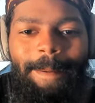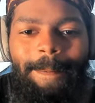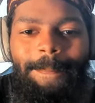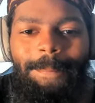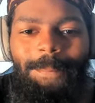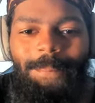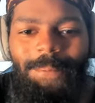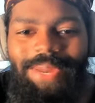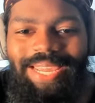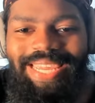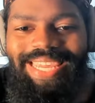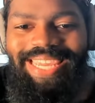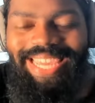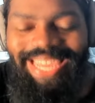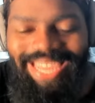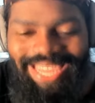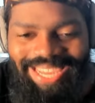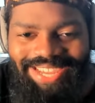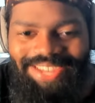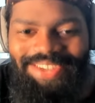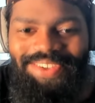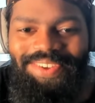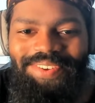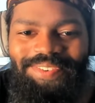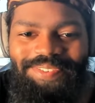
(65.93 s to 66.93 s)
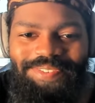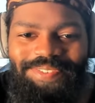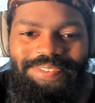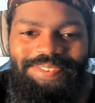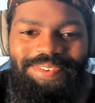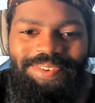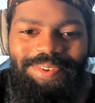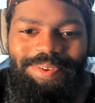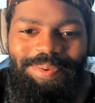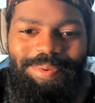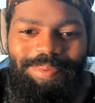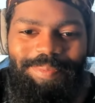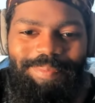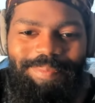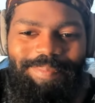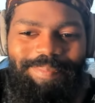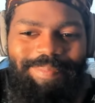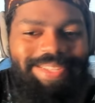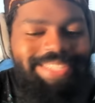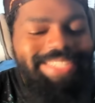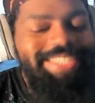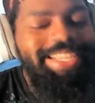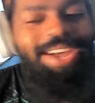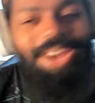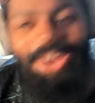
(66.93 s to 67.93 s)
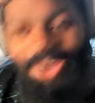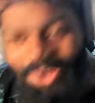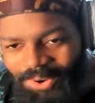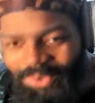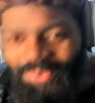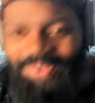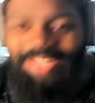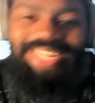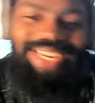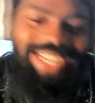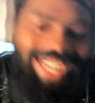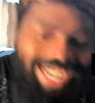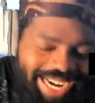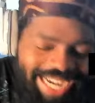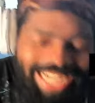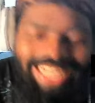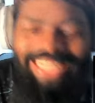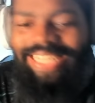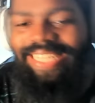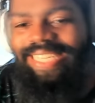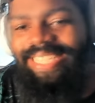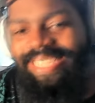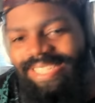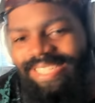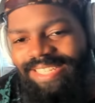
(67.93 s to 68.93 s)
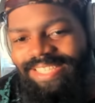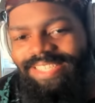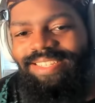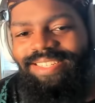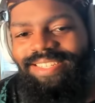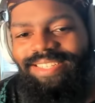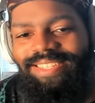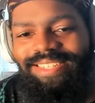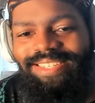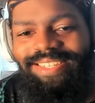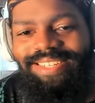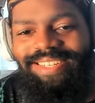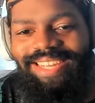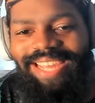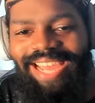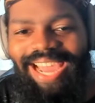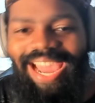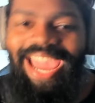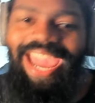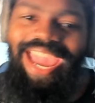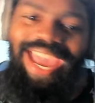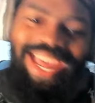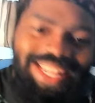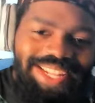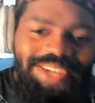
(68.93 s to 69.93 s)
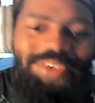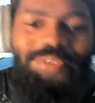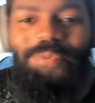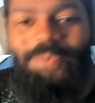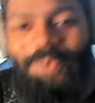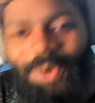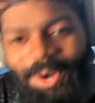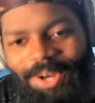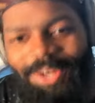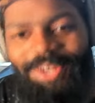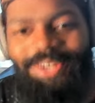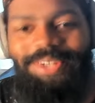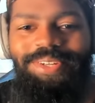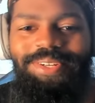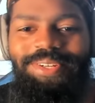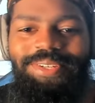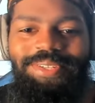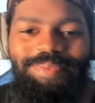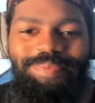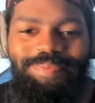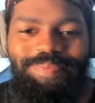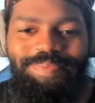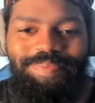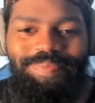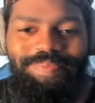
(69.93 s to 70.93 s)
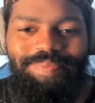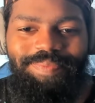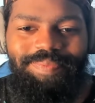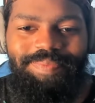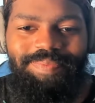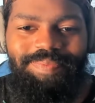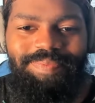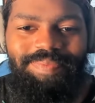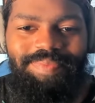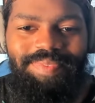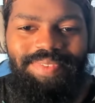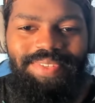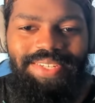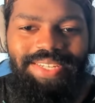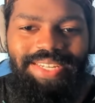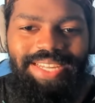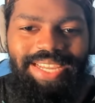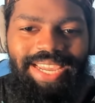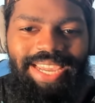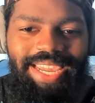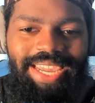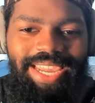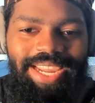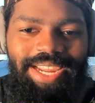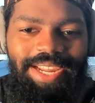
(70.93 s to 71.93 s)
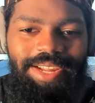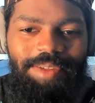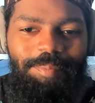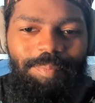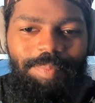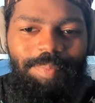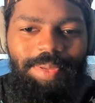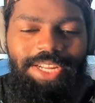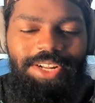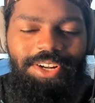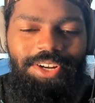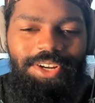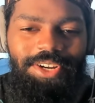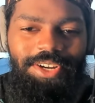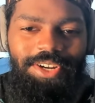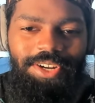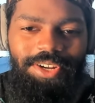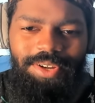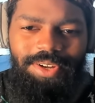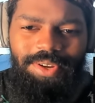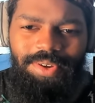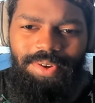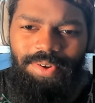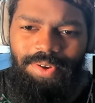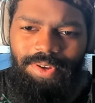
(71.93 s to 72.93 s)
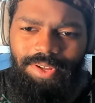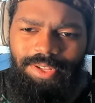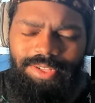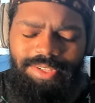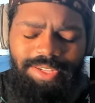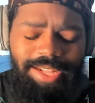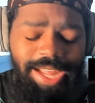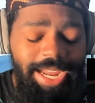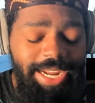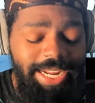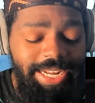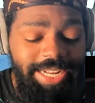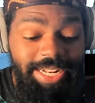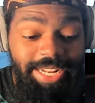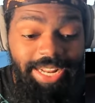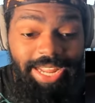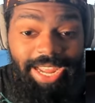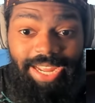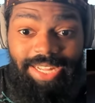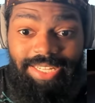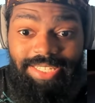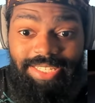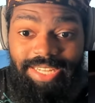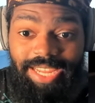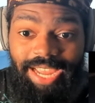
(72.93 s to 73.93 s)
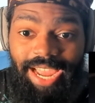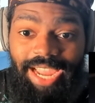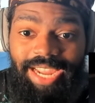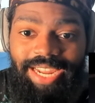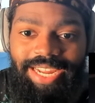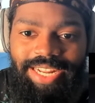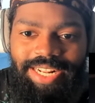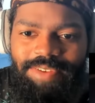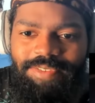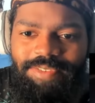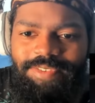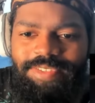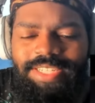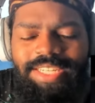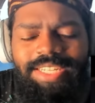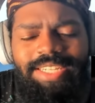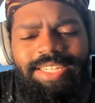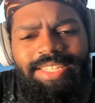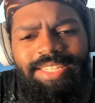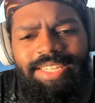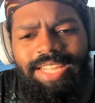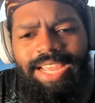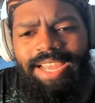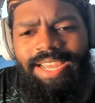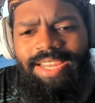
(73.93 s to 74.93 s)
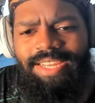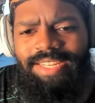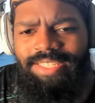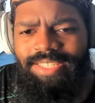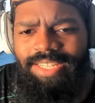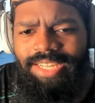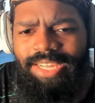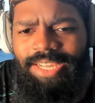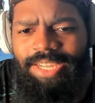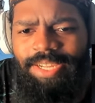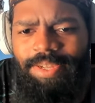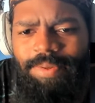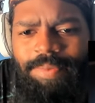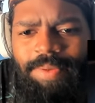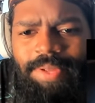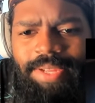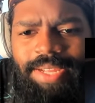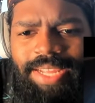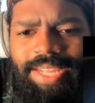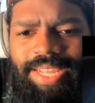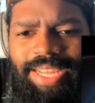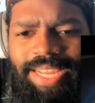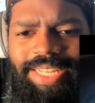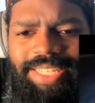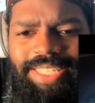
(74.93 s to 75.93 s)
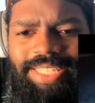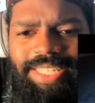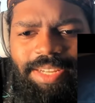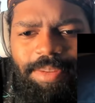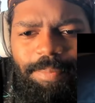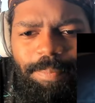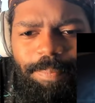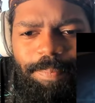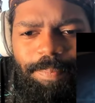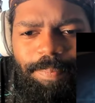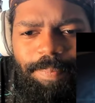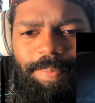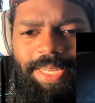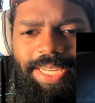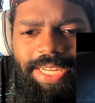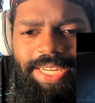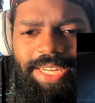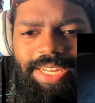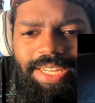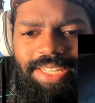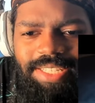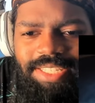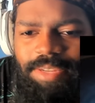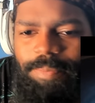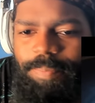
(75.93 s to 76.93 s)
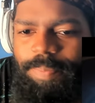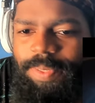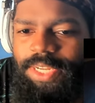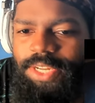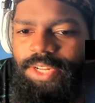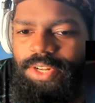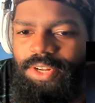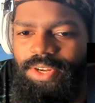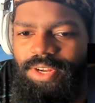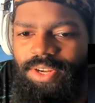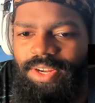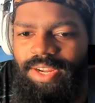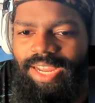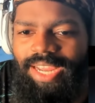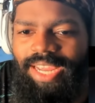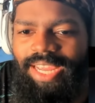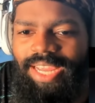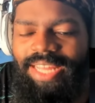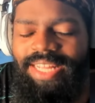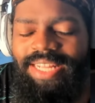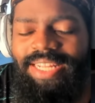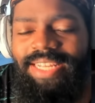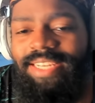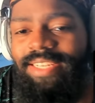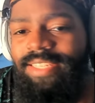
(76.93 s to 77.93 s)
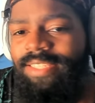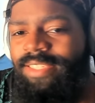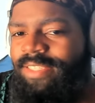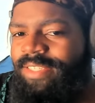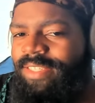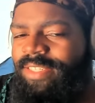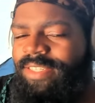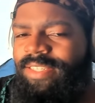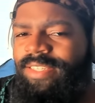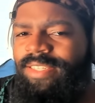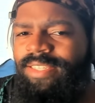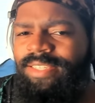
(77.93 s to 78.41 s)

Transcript: we have Miss Ariani, Alan Walker, and Peder. I can never say this guy's name. Is it Peder Elias?